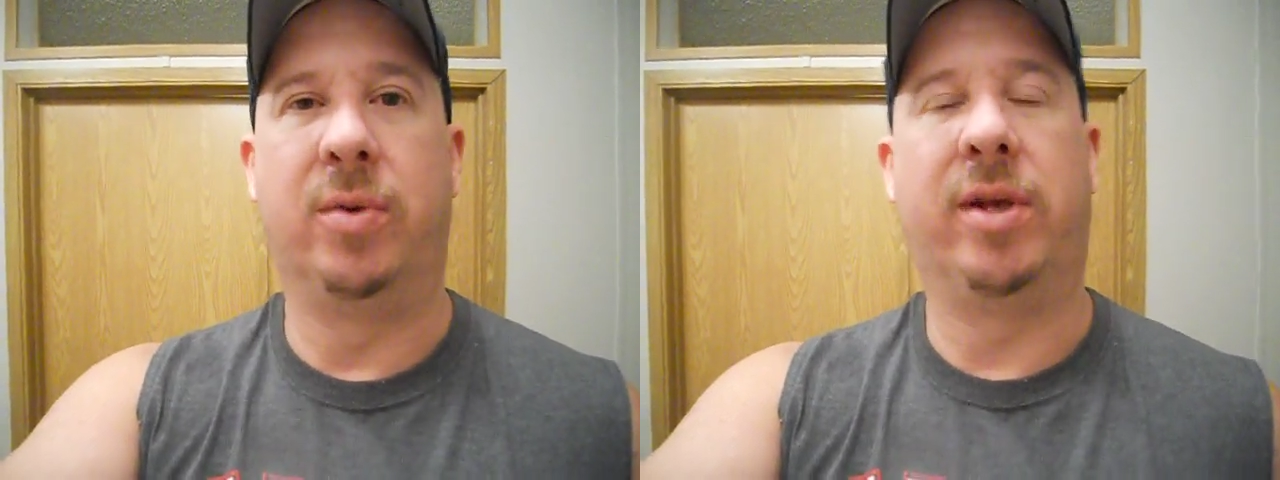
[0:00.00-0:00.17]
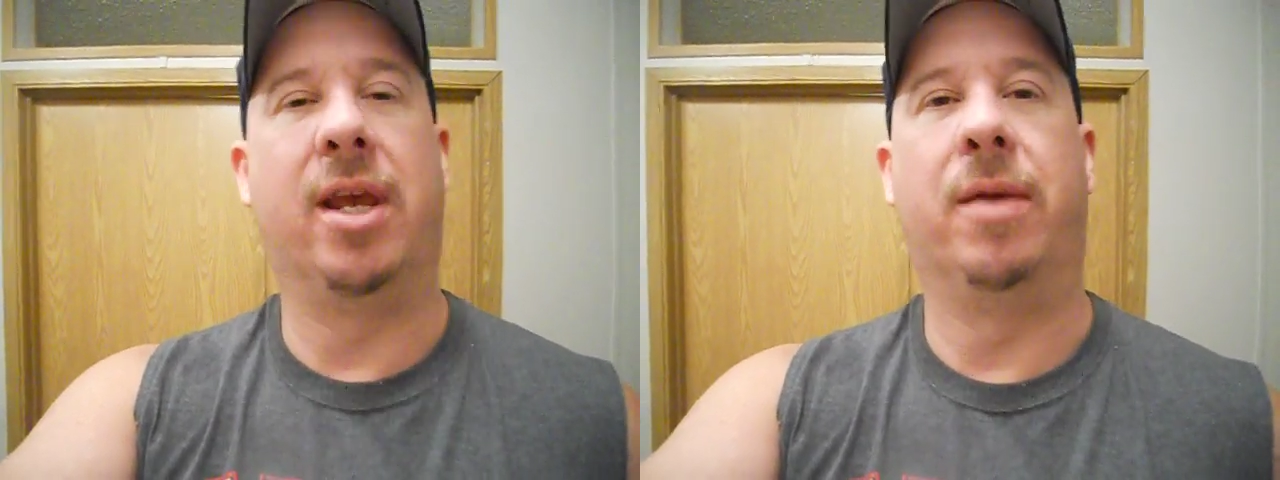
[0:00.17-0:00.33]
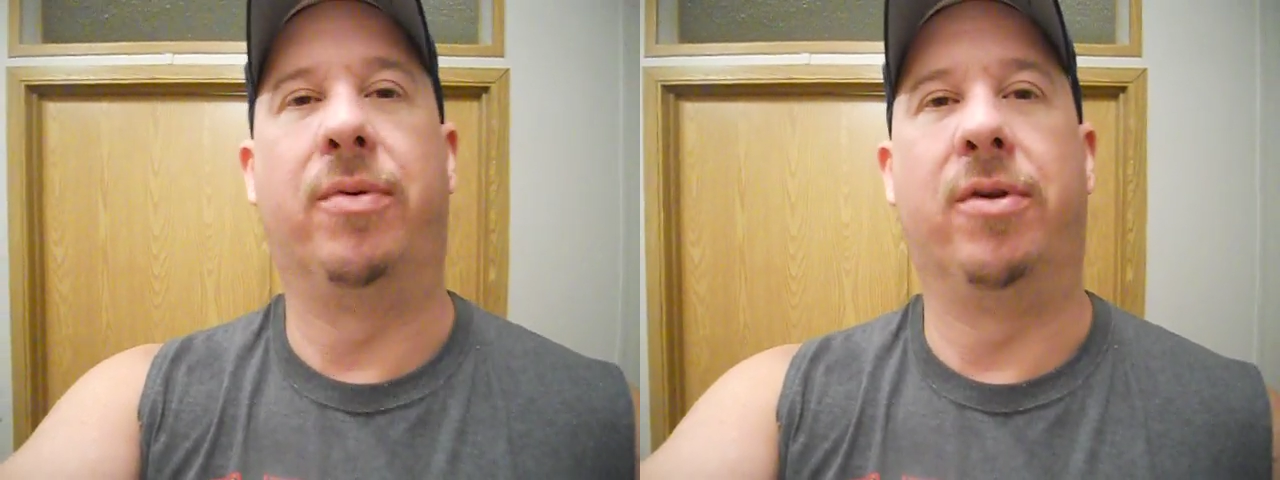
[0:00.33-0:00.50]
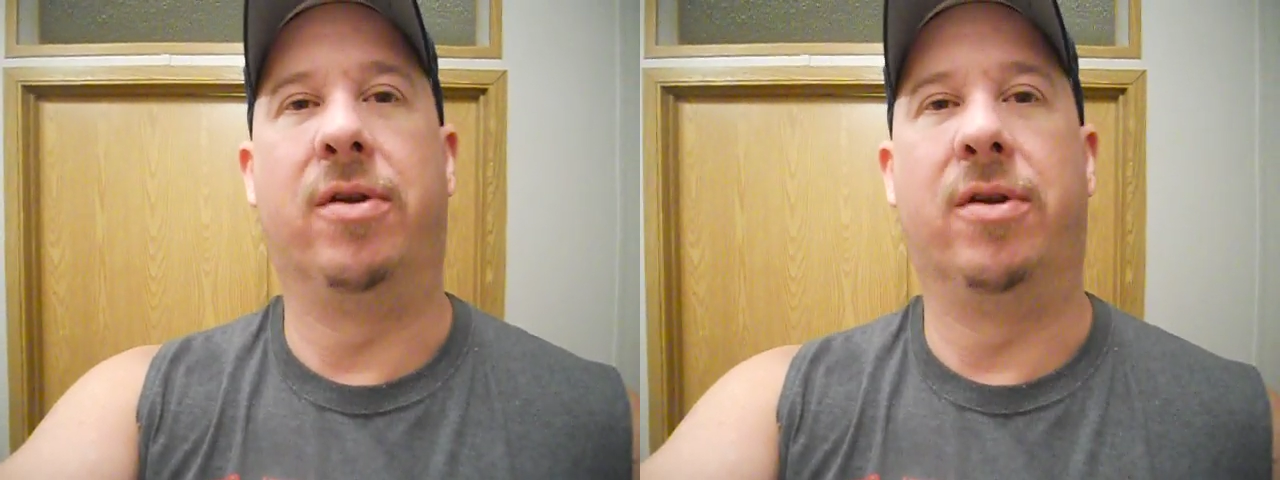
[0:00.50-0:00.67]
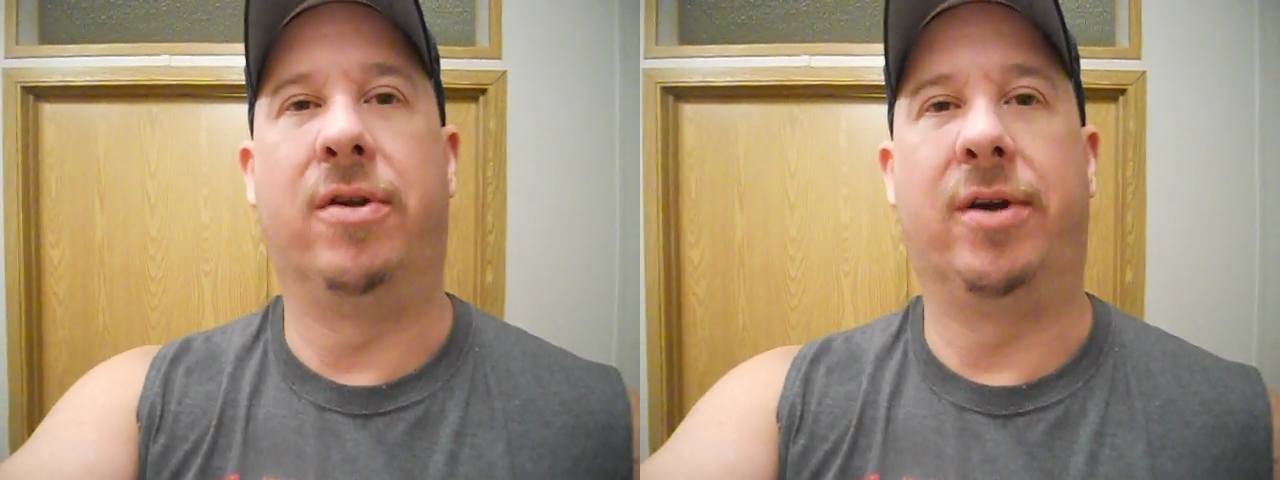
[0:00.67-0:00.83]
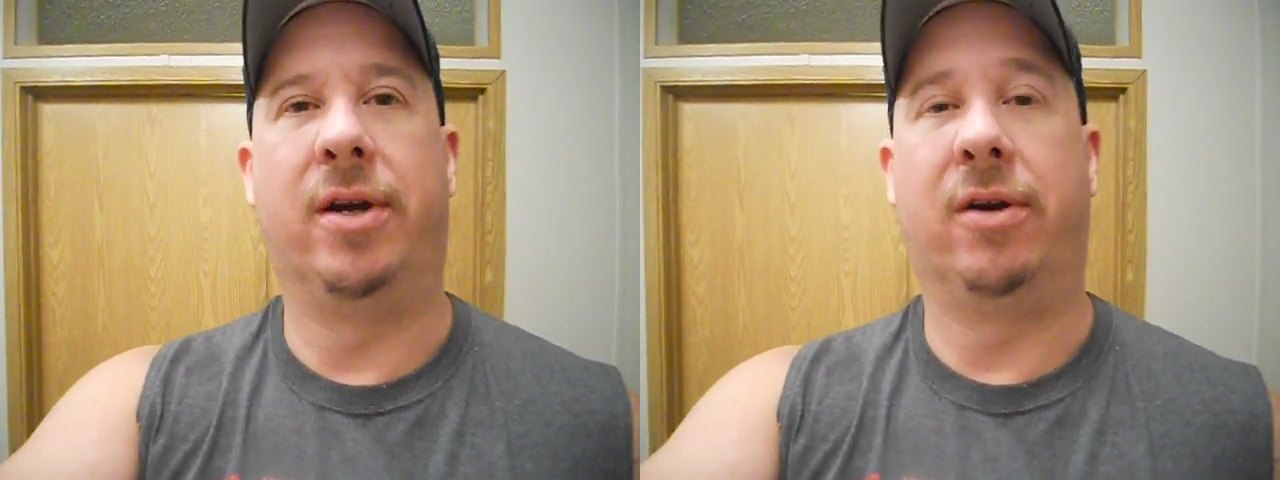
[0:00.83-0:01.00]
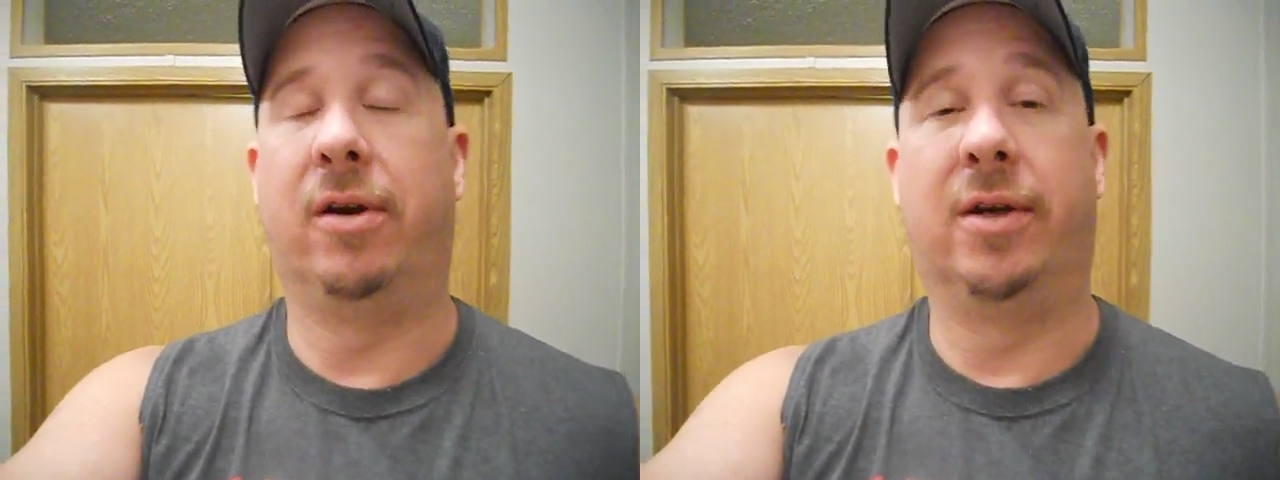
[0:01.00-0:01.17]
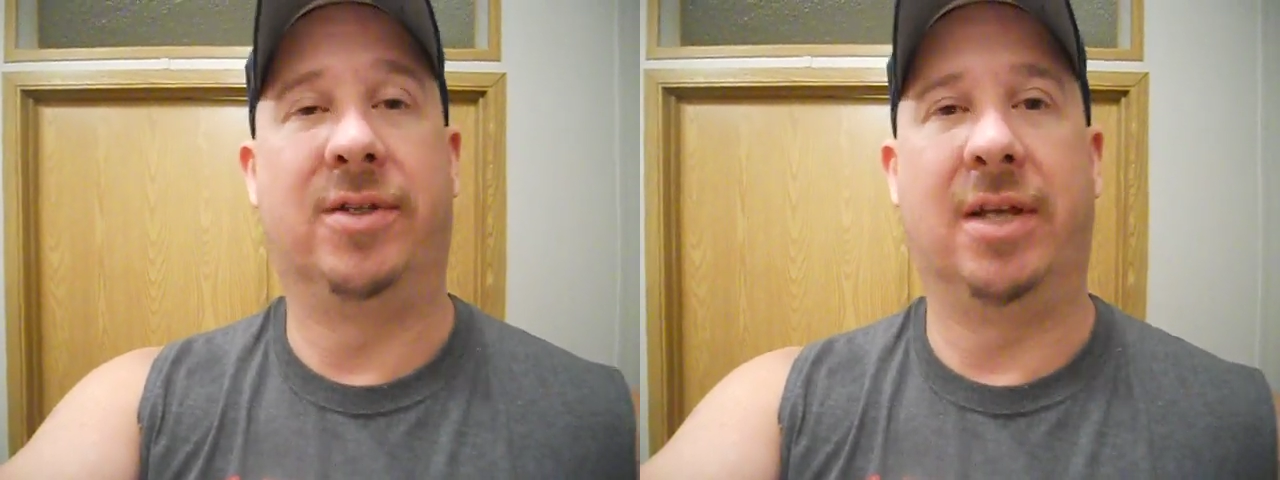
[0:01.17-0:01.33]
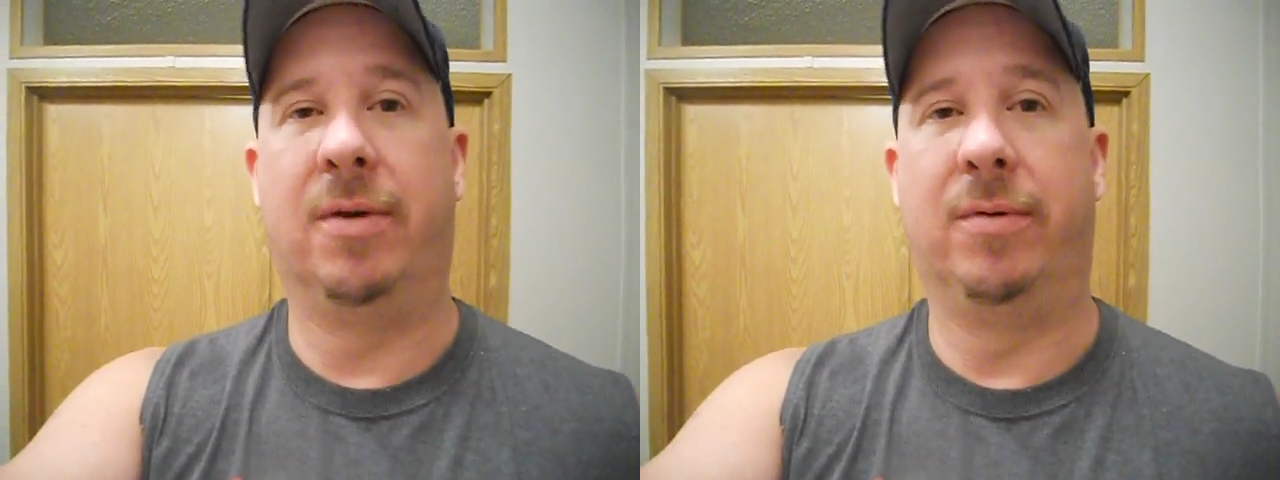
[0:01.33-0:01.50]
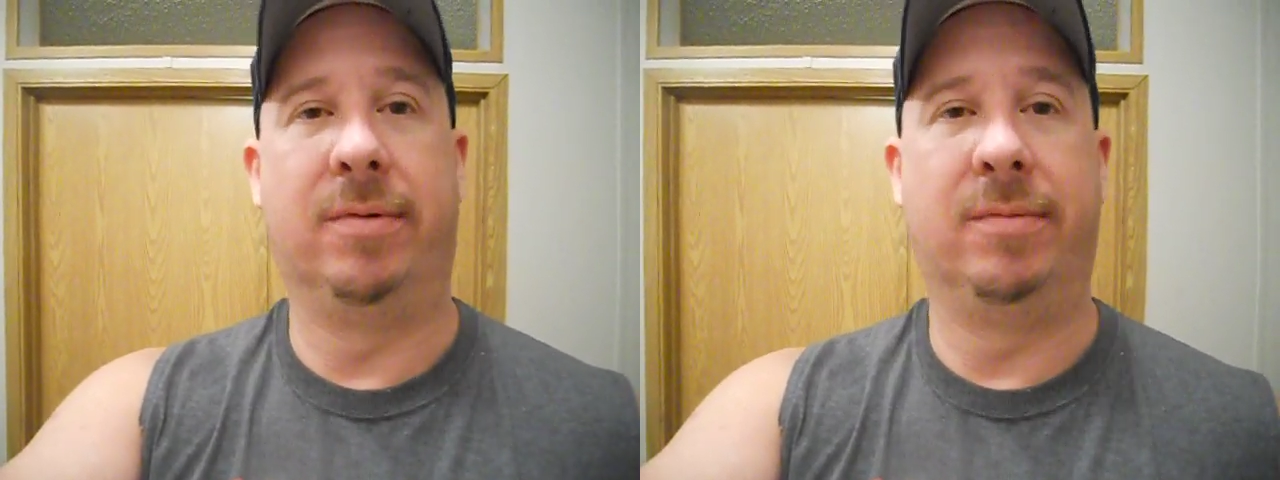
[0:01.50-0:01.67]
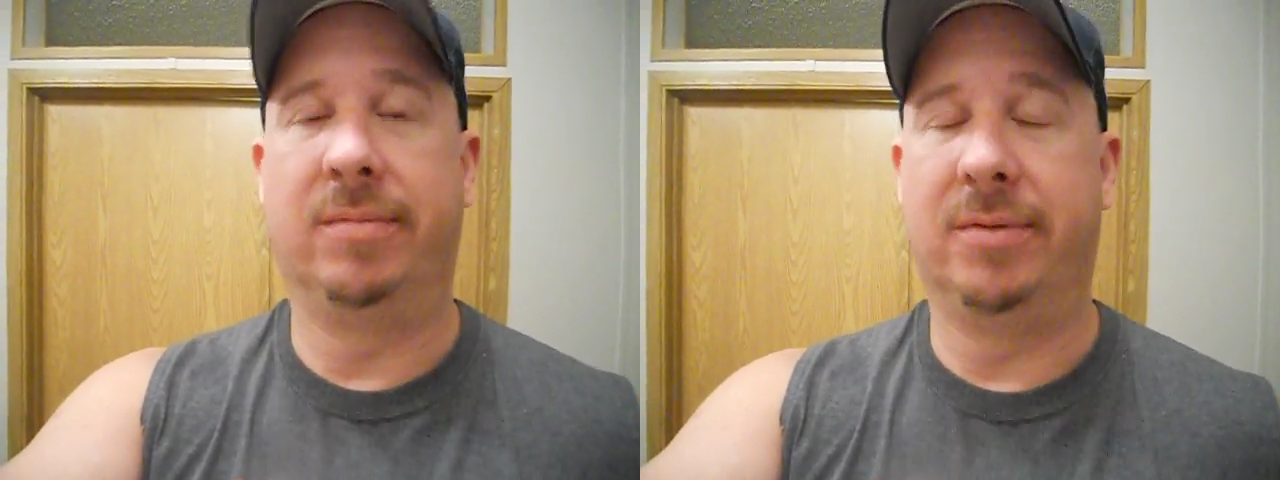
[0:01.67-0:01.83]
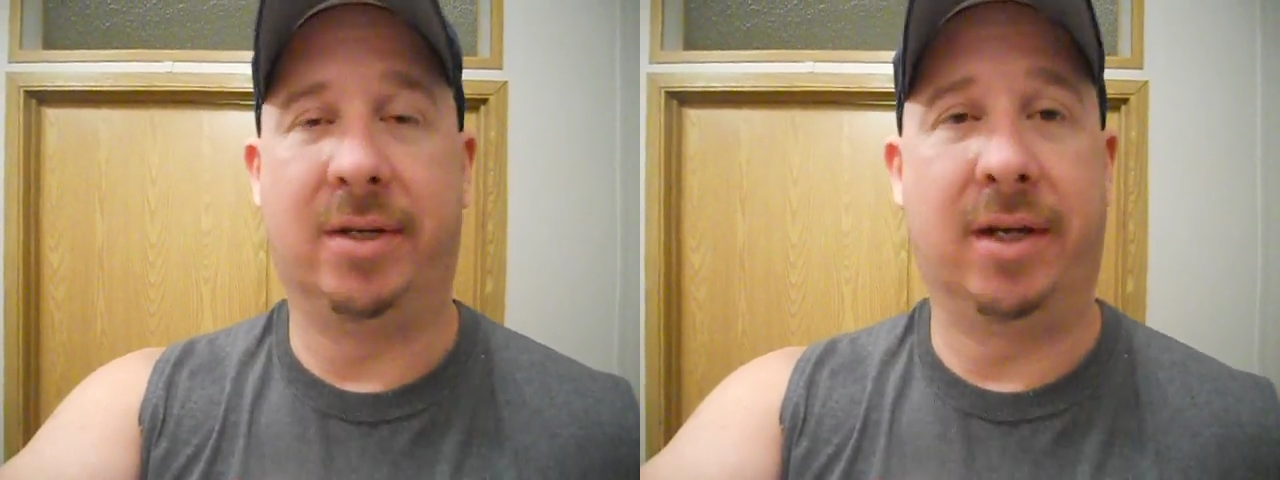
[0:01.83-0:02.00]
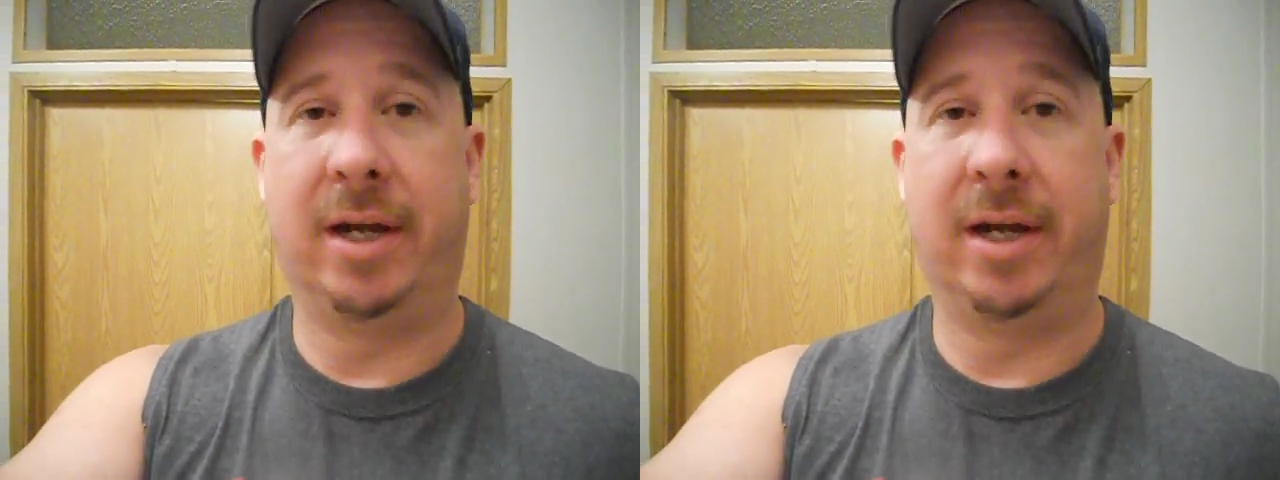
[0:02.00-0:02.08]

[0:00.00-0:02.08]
we can't put it on here or else I would say,